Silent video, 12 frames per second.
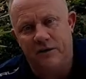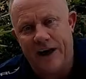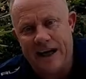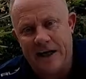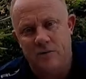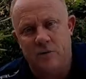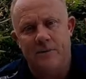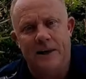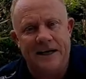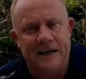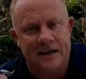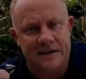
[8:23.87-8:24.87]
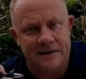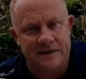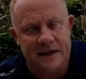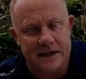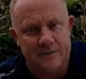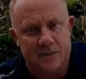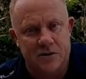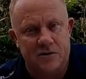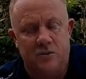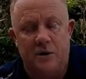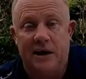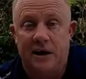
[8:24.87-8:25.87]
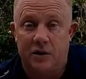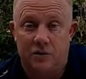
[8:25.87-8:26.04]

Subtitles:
Fade, we're making a steeper swing.